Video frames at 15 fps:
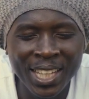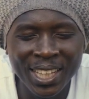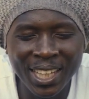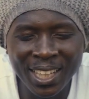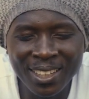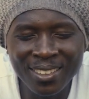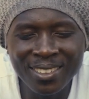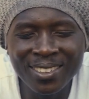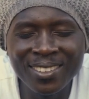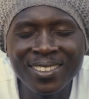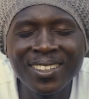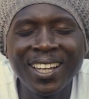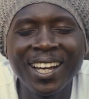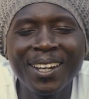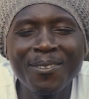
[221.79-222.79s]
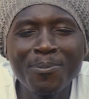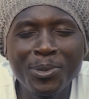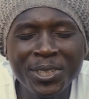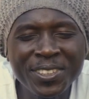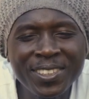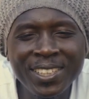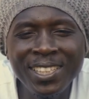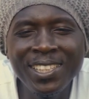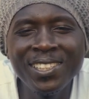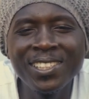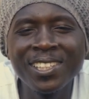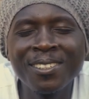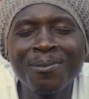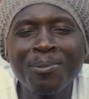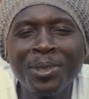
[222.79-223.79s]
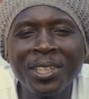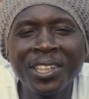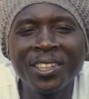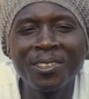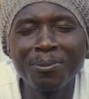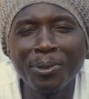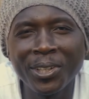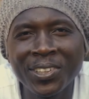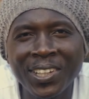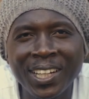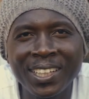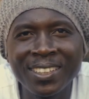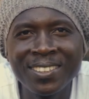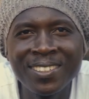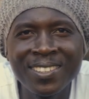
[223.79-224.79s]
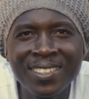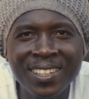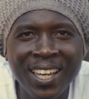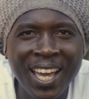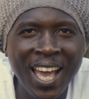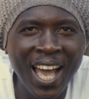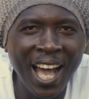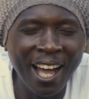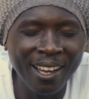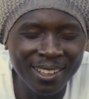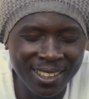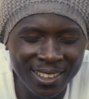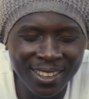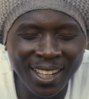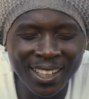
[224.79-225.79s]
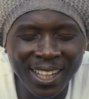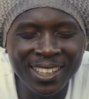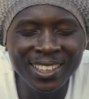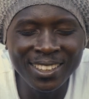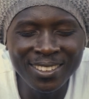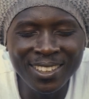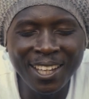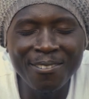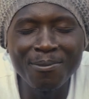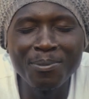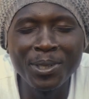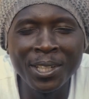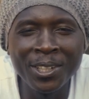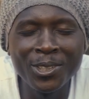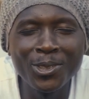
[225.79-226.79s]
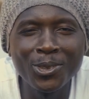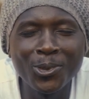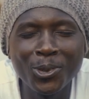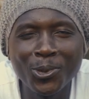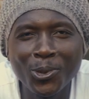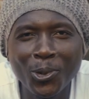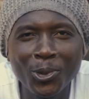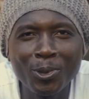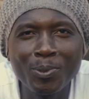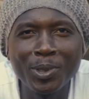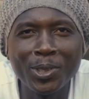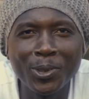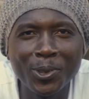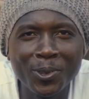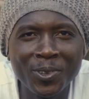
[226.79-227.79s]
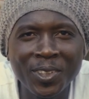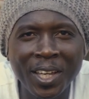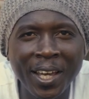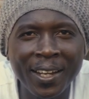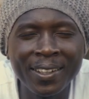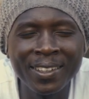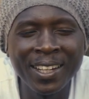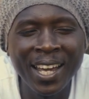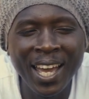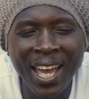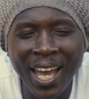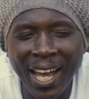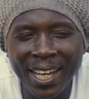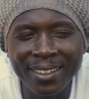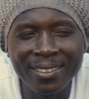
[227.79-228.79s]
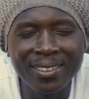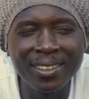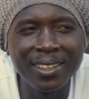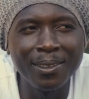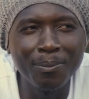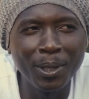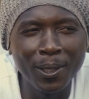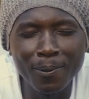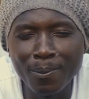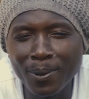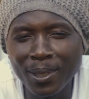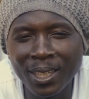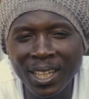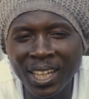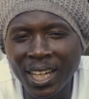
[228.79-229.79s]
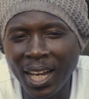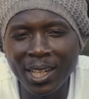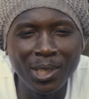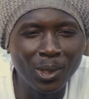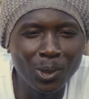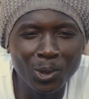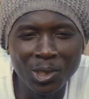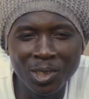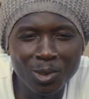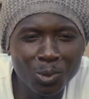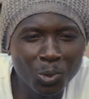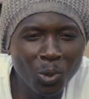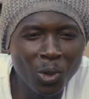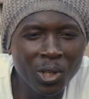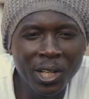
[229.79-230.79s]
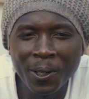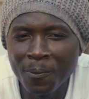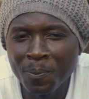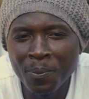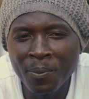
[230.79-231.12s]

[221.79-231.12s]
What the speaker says: There is prestige in being a specialist. At least I've been to hospitals and I see maybe a cardiologist walk